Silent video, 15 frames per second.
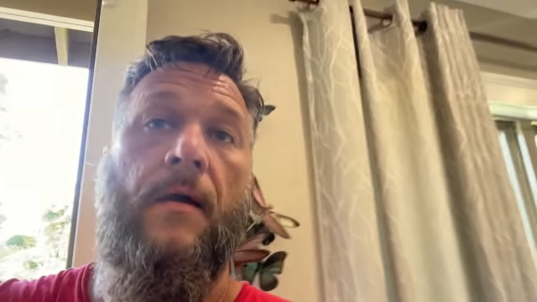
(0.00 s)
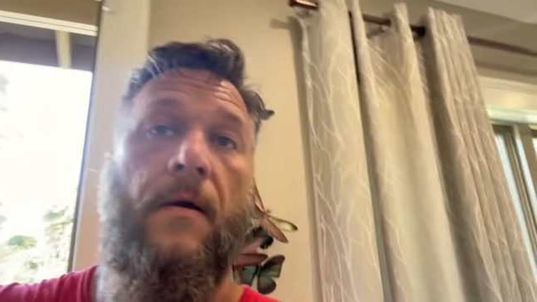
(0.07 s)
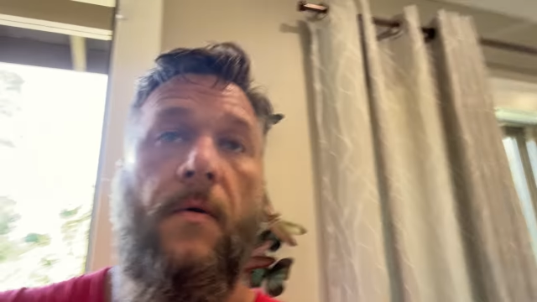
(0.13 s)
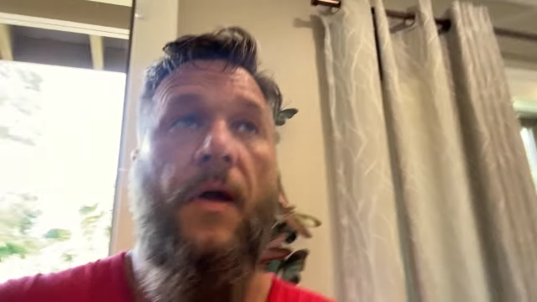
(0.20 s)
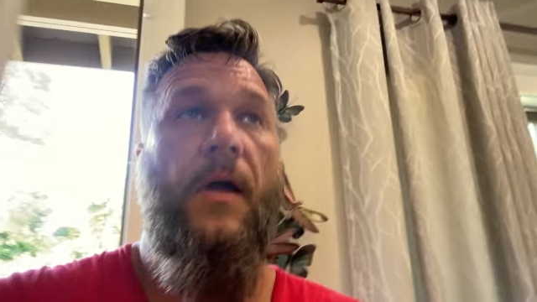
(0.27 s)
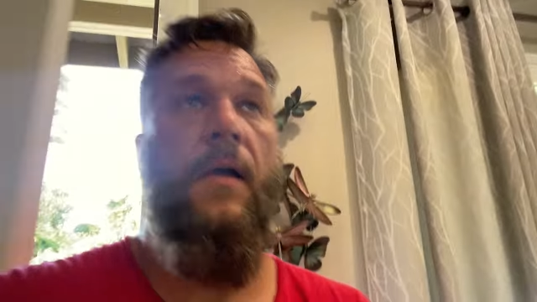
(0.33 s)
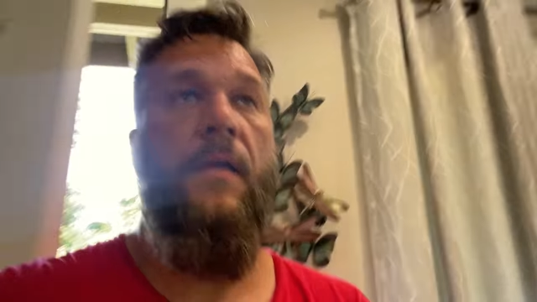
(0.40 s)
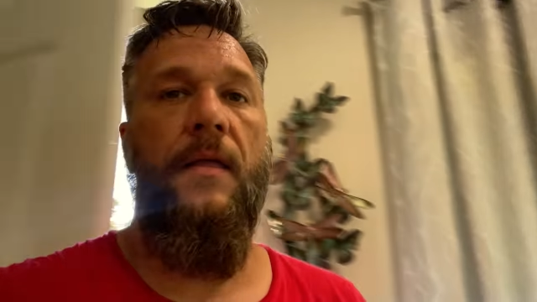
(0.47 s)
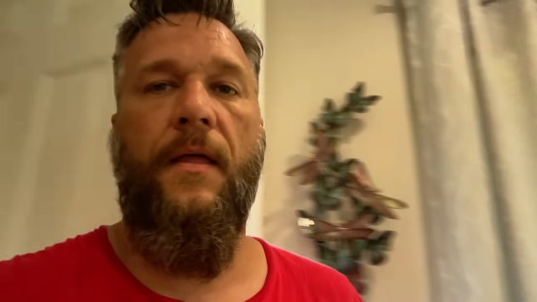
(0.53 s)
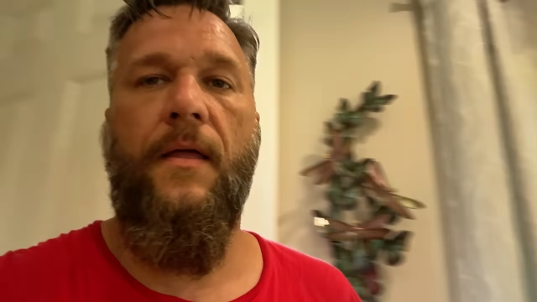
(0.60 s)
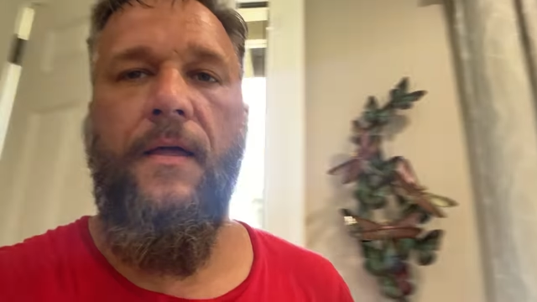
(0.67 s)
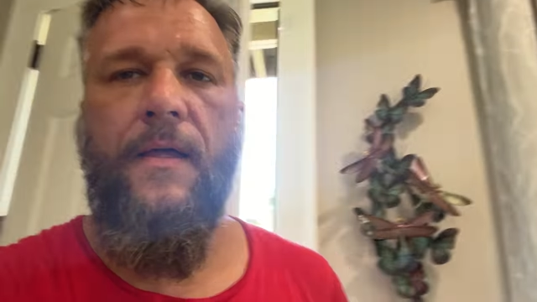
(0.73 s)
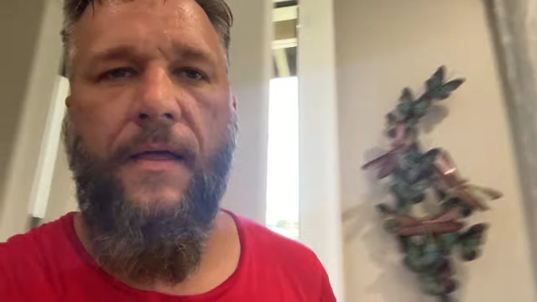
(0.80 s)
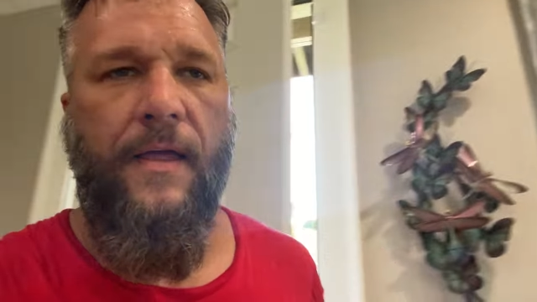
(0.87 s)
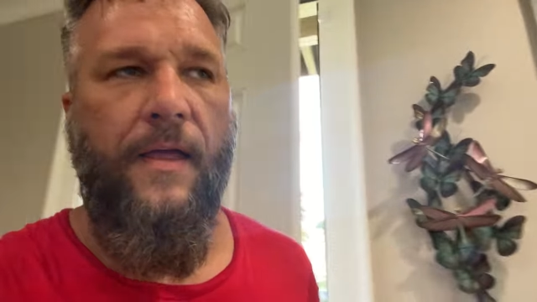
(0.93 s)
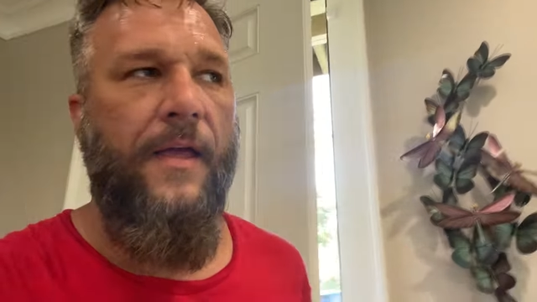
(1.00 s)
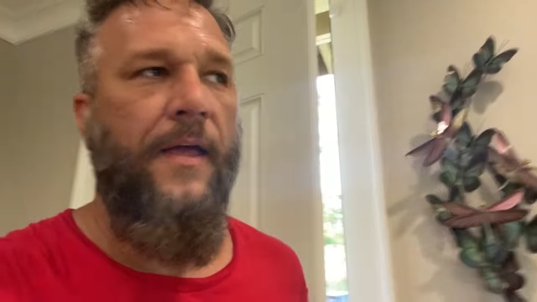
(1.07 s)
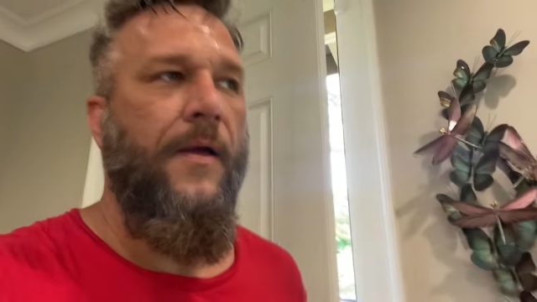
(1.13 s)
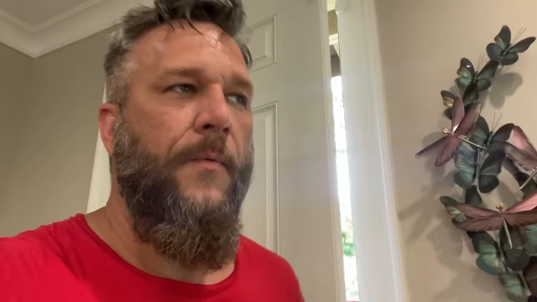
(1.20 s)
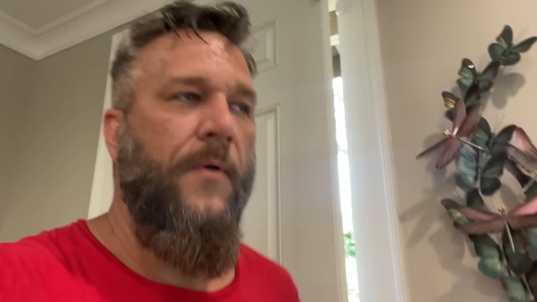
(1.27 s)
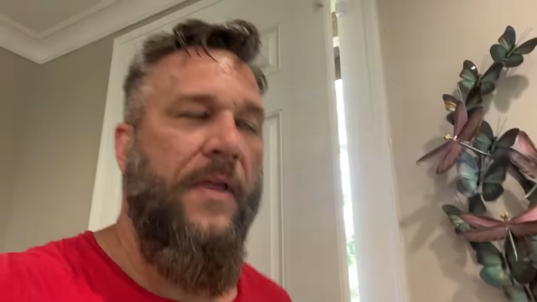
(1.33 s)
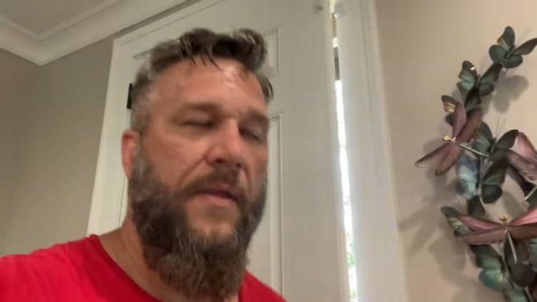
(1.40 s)
Well, we're
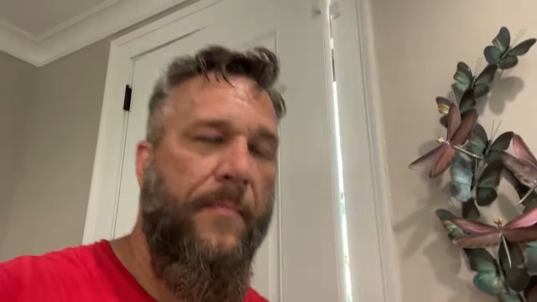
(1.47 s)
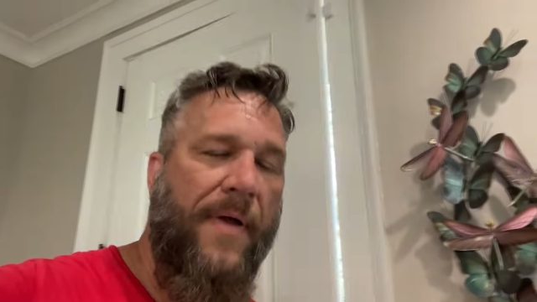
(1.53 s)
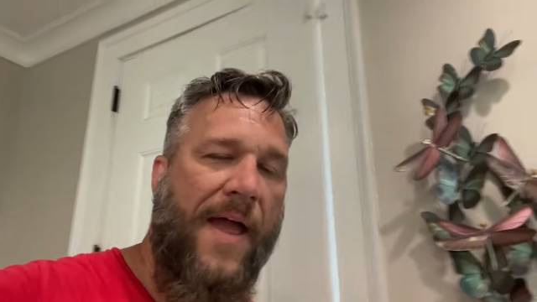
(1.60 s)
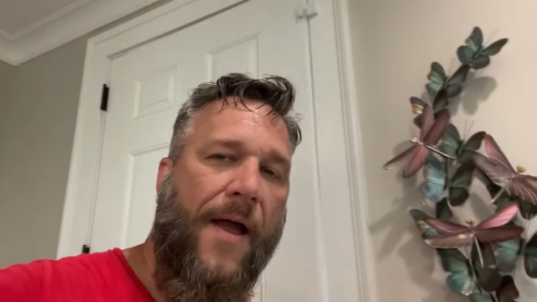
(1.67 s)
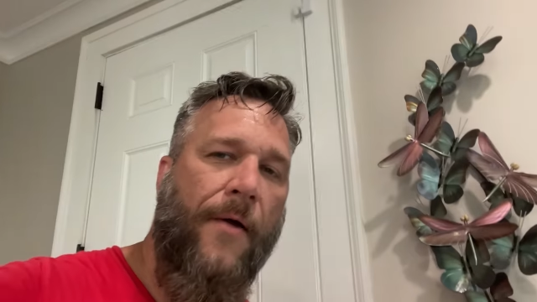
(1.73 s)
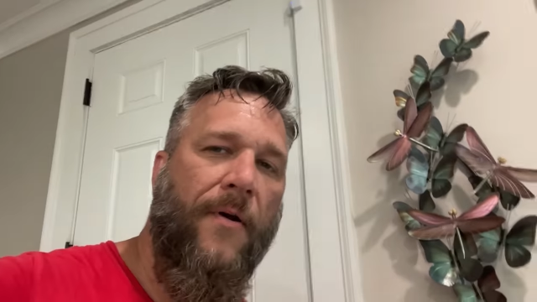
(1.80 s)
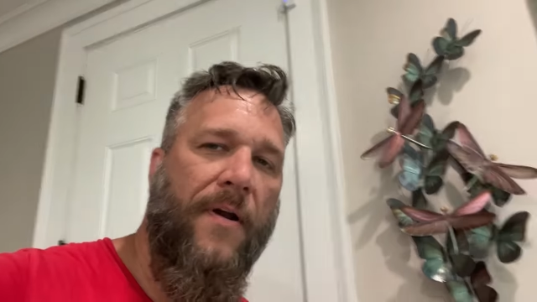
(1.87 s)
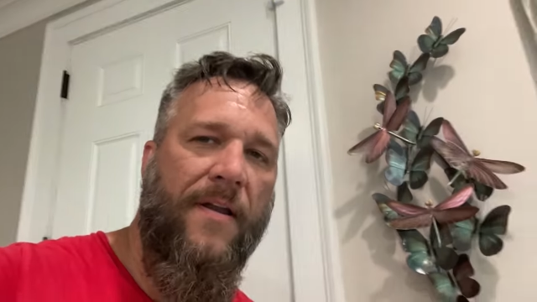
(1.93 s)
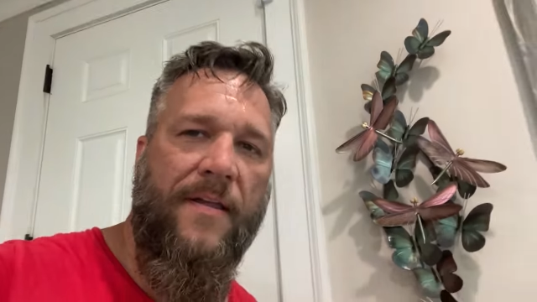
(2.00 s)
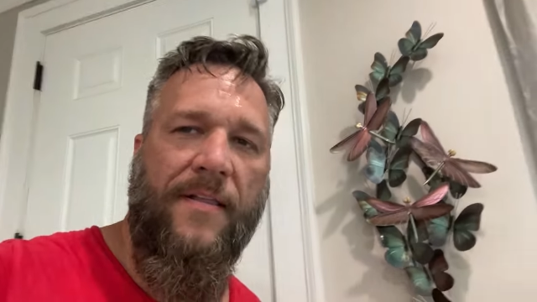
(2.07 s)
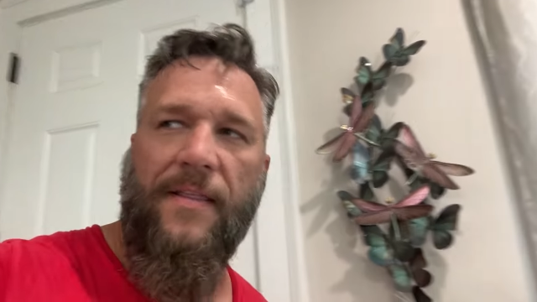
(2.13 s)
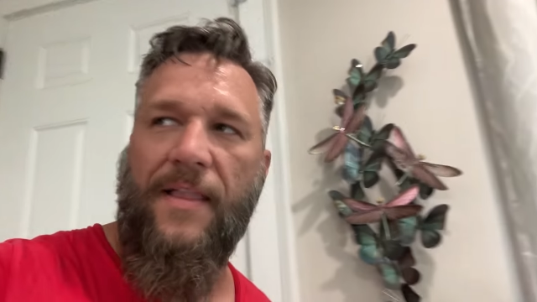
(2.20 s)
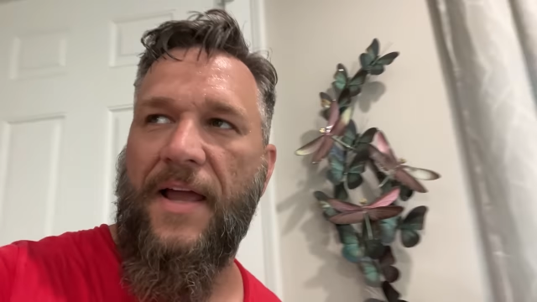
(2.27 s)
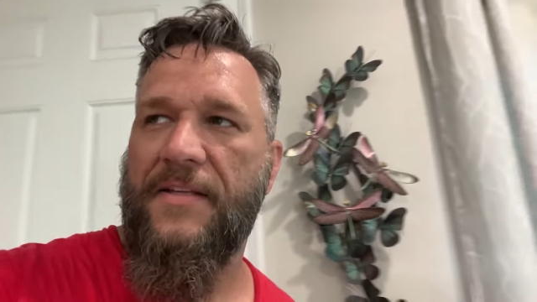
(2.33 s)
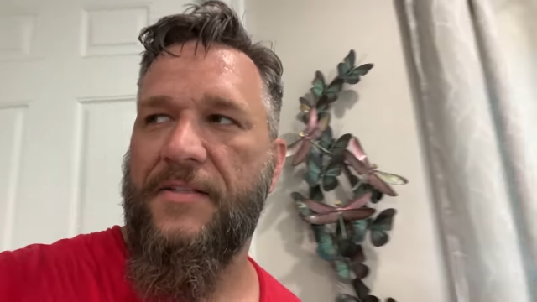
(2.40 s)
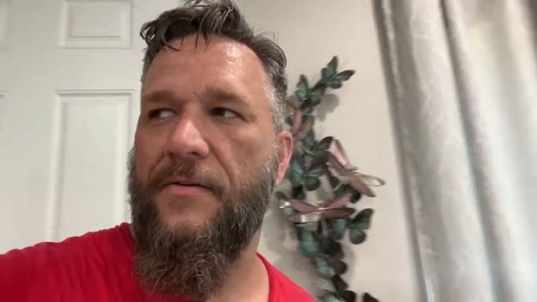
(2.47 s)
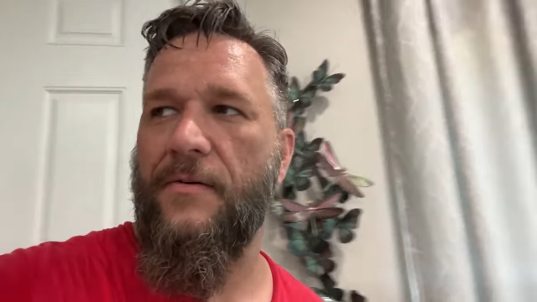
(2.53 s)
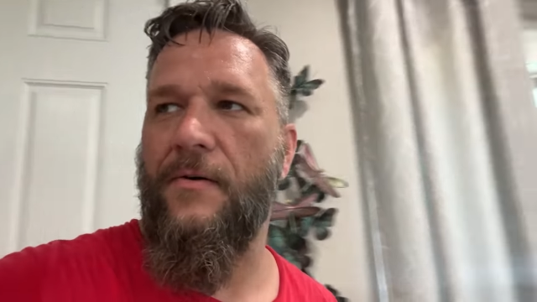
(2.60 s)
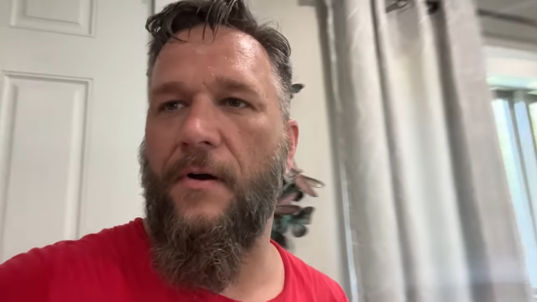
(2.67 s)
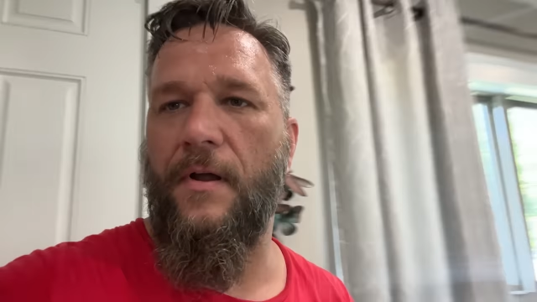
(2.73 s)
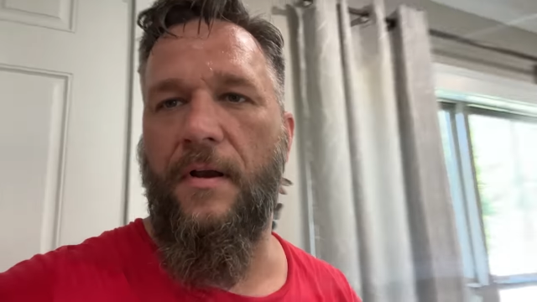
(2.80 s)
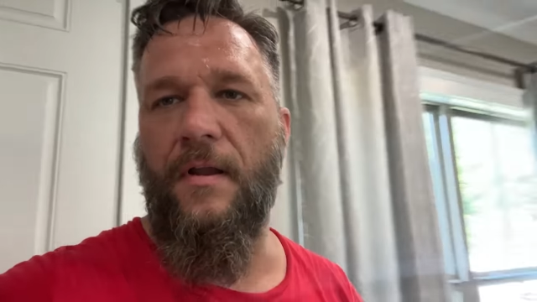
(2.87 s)
getting power, the lights are
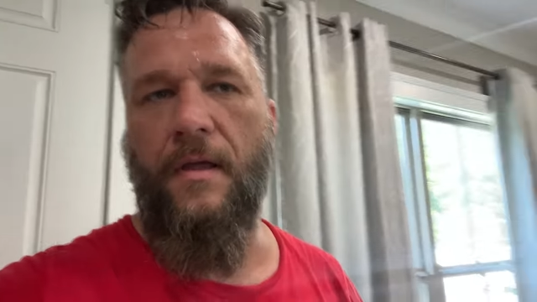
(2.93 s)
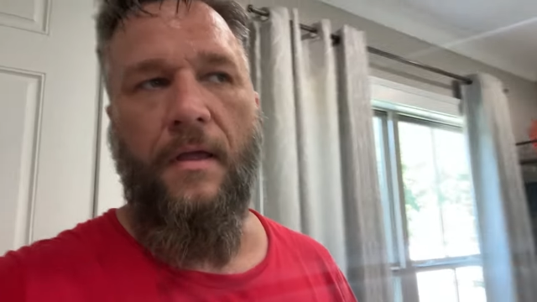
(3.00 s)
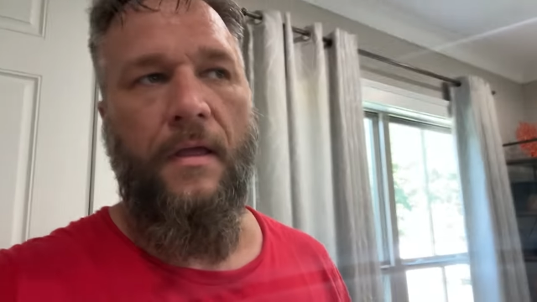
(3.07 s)
on.